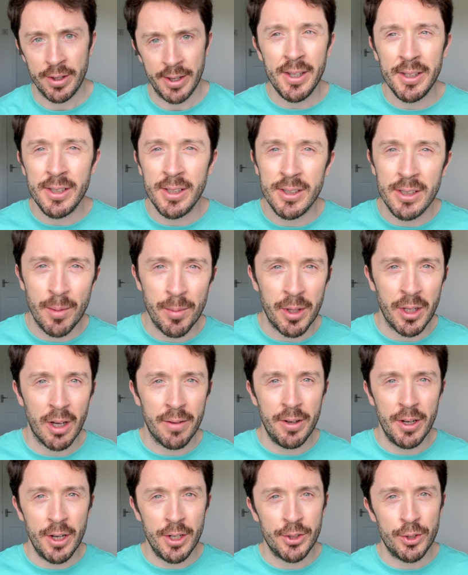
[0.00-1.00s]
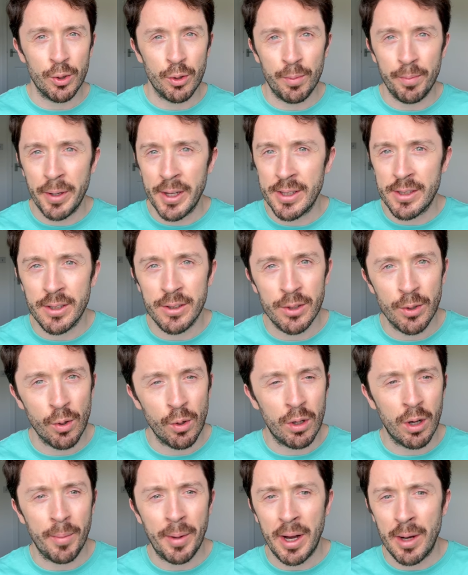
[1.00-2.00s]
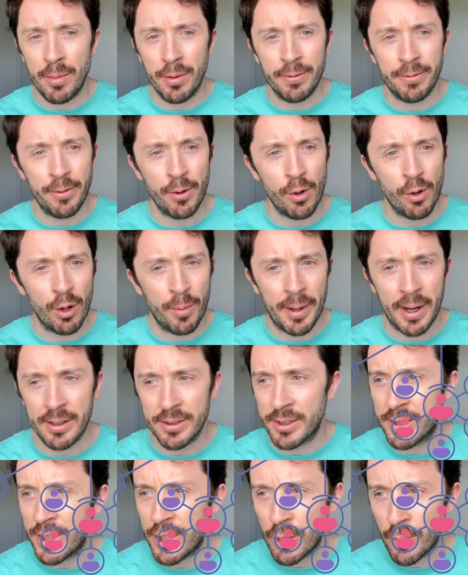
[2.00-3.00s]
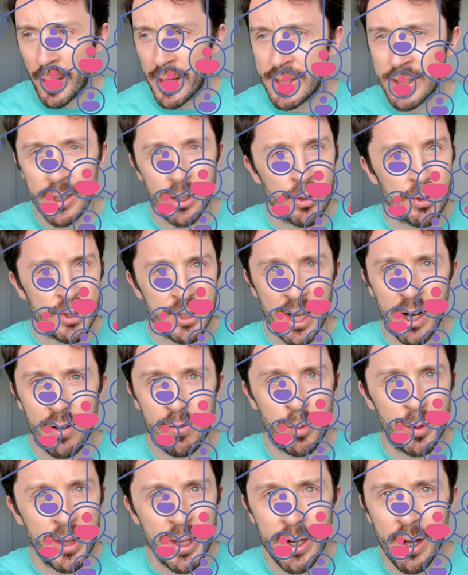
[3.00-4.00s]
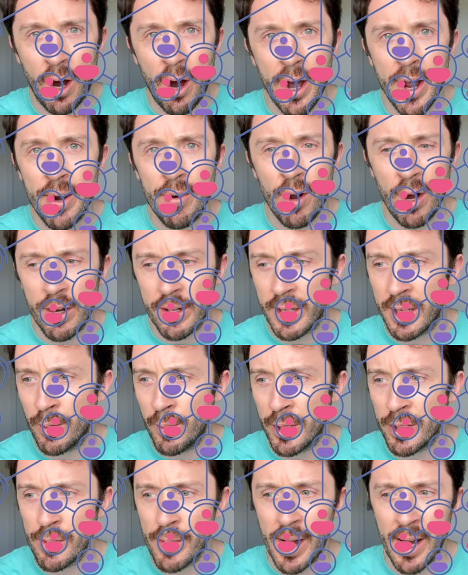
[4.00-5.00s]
And this is something I've heard George Peterson talk about before about situating yourself within a hierarchy where you